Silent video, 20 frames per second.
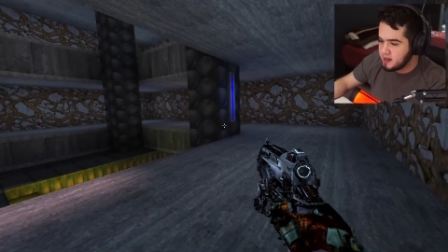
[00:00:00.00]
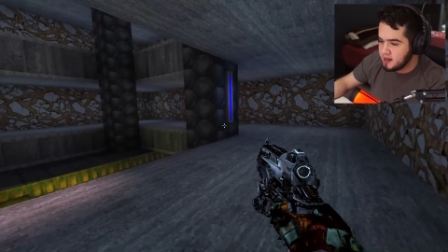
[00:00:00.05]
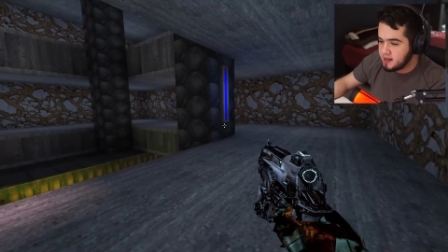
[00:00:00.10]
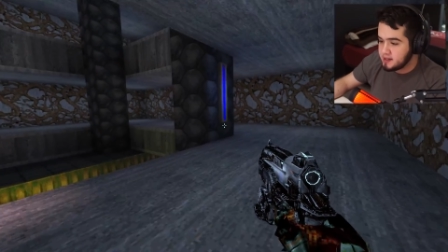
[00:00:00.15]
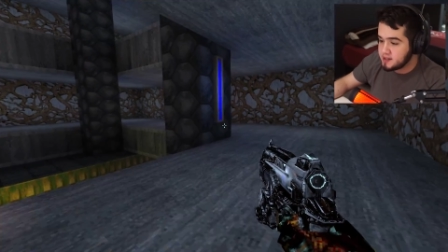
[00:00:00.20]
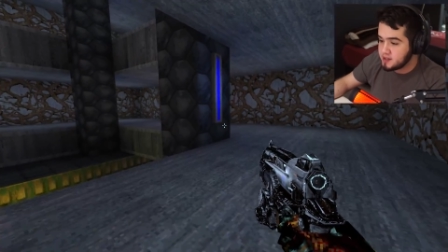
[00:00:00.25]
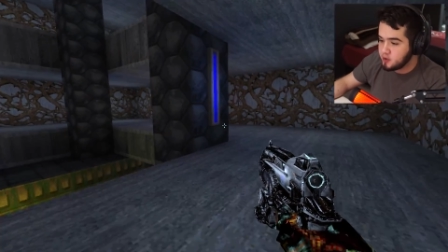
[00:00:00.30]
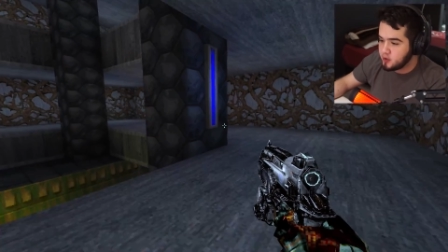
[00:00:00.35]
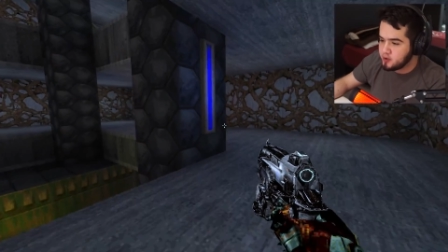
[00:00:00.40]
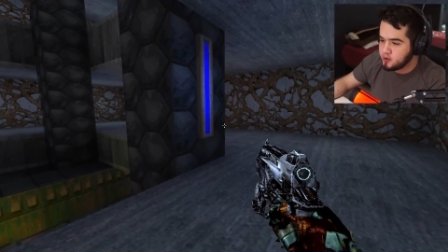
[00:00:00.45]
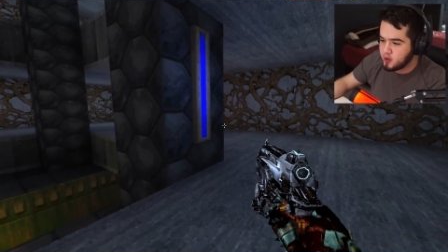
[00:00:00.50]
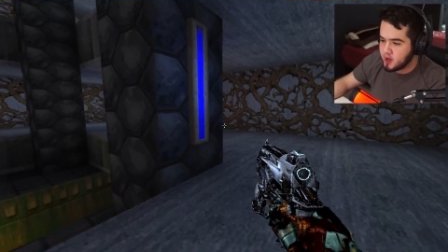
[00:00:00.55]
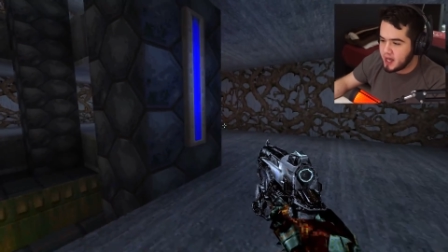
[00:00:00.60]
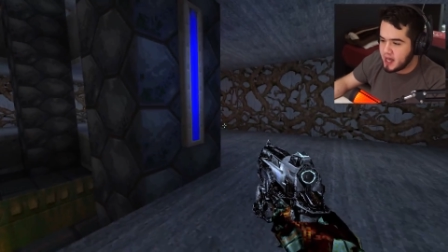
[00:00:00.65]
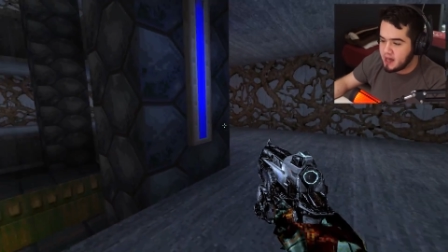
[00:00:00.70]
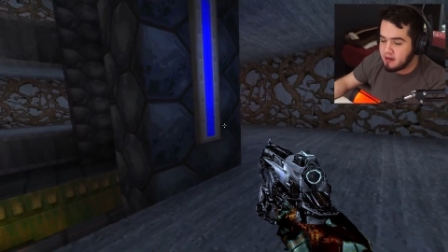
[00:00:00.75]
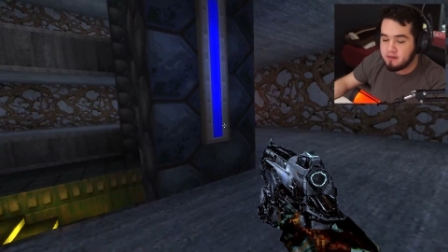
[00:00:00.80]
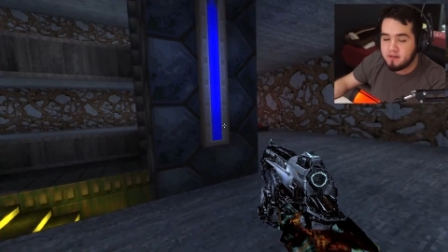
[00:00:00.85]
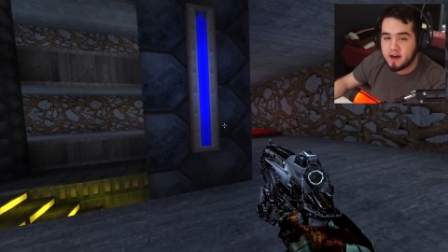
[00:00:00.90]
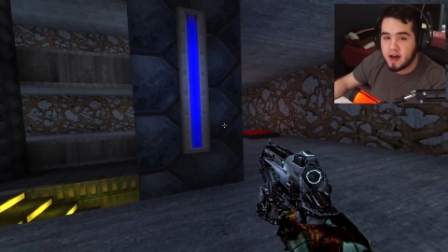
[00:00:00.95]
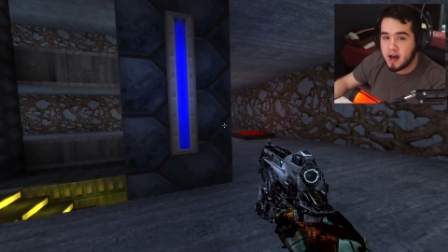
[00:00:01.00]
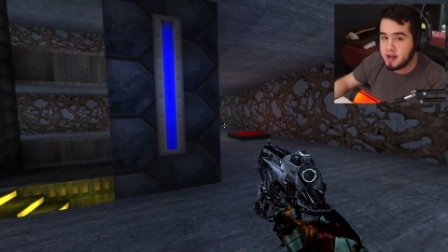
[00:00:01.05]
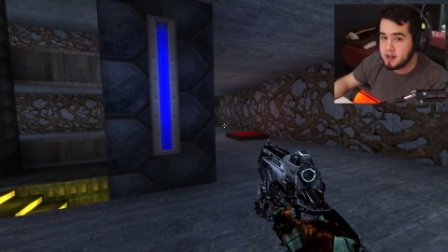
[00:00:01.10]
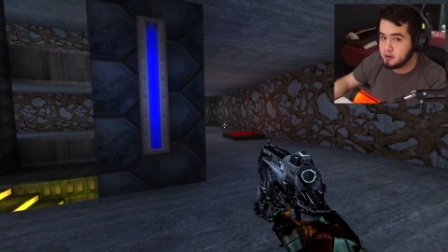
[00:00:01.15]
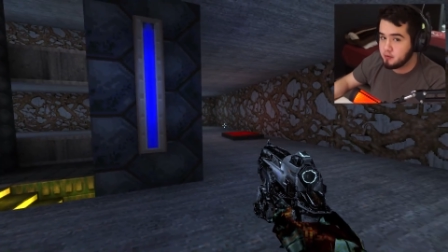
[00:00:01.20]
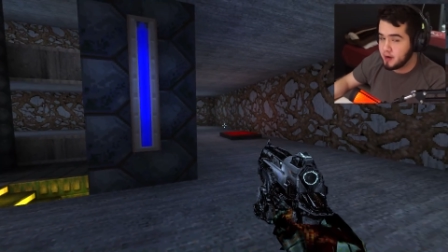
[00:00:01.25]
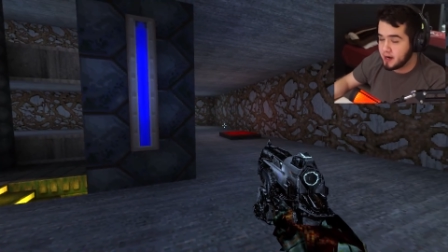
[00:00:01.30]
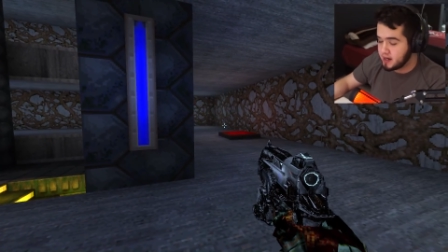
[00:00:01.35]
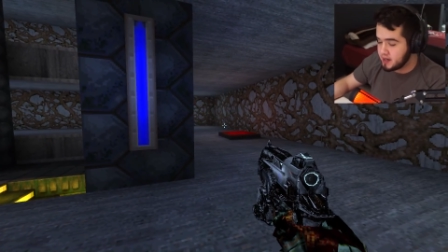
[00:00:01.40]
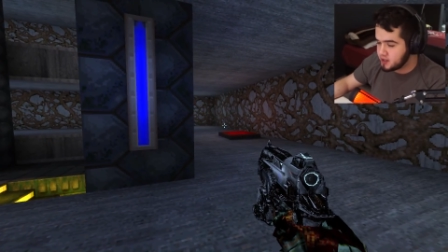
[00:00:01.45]
It's going to have an
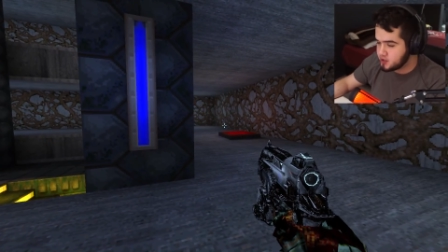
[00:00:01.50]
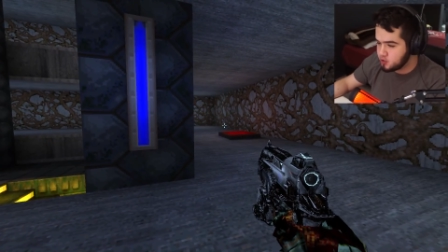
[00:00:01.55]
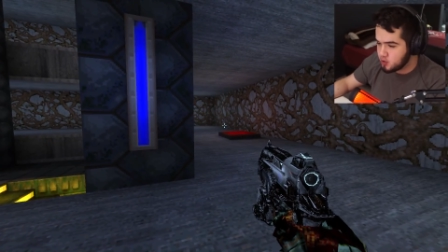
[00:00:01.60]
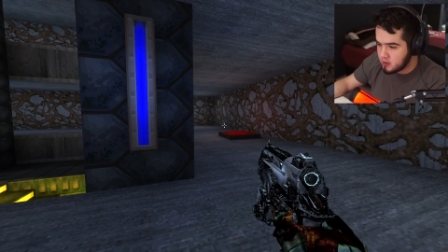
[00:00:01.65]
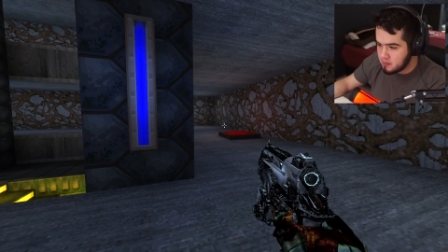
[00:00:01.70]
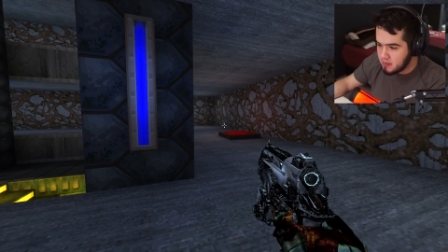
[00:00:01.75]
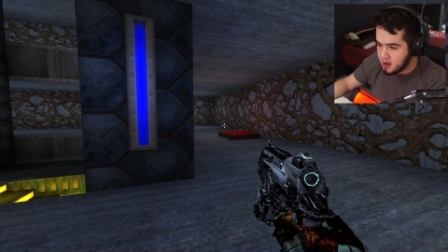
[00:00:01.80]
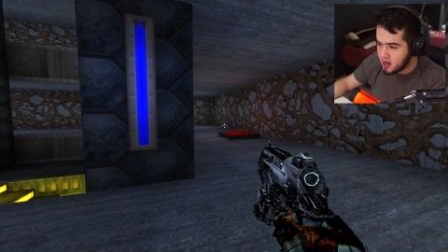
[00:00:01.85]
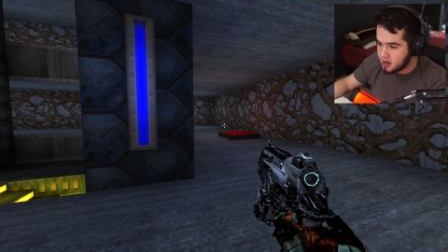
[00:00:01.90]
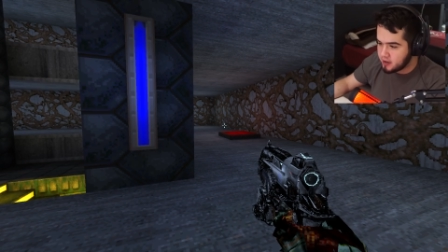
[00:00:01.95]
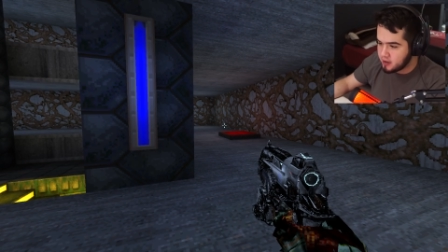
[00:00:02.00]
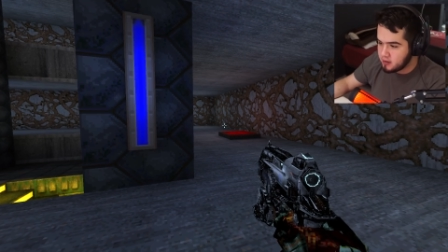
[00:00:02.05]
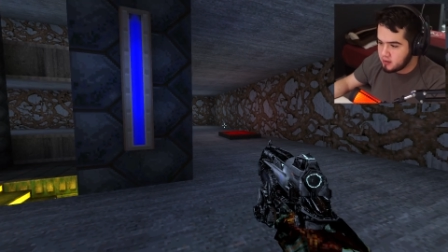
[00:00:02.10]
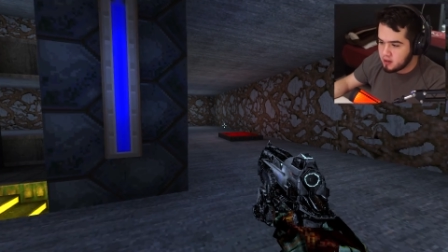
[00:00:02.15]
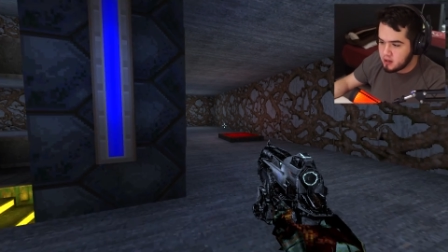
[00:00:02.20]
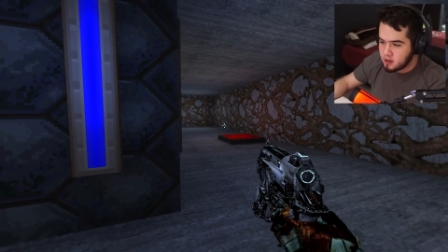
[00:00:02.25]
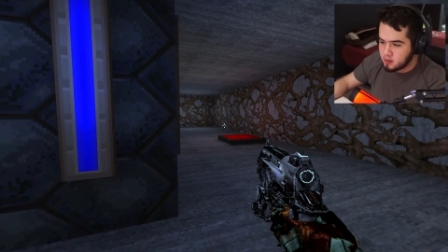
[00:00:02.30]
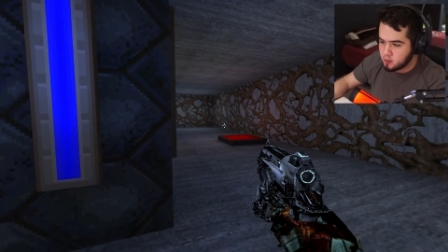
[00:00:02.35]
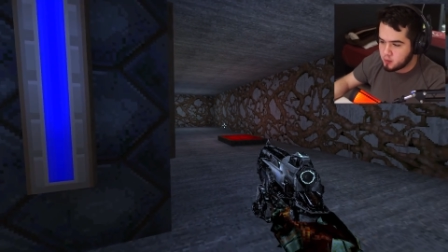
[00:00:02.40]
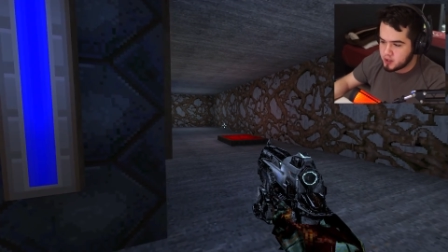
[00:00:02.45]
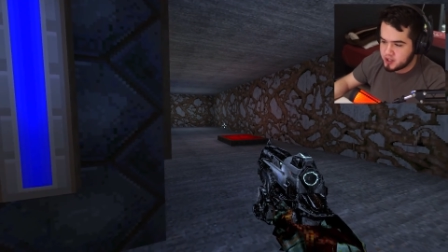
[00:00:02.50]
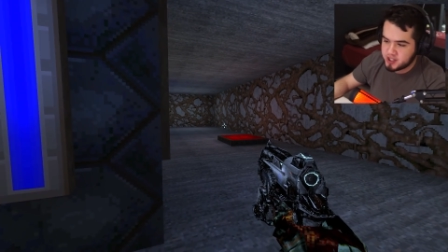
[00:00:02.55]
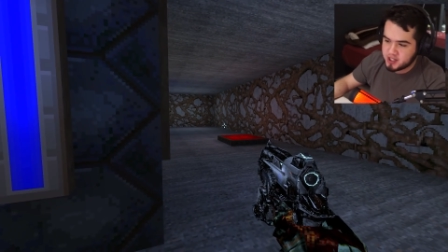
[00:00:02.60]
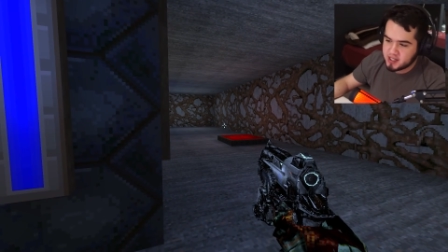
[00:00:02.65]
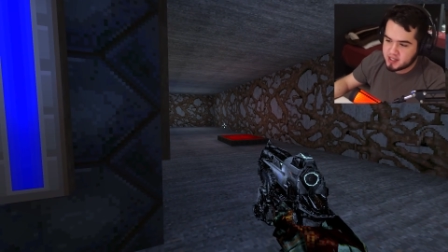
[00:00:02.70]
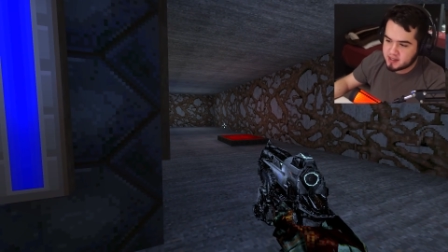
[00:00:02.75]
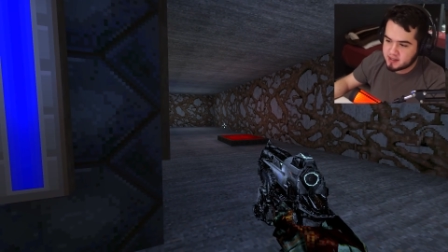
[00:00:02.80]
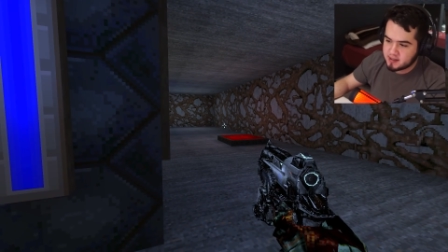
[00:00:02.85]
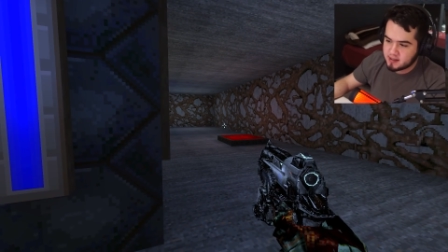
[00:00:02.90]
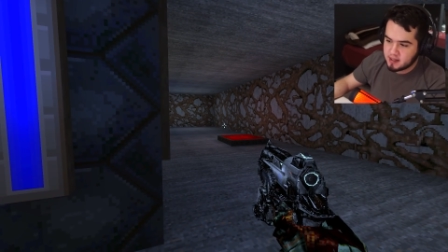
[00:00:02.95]
Arachnotron model, which
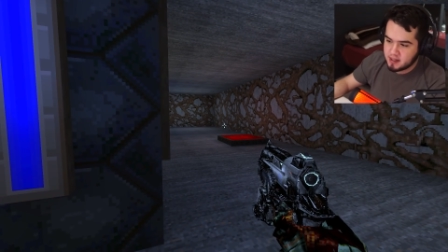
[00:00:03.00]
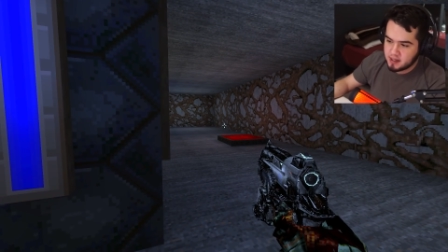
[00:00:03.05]
is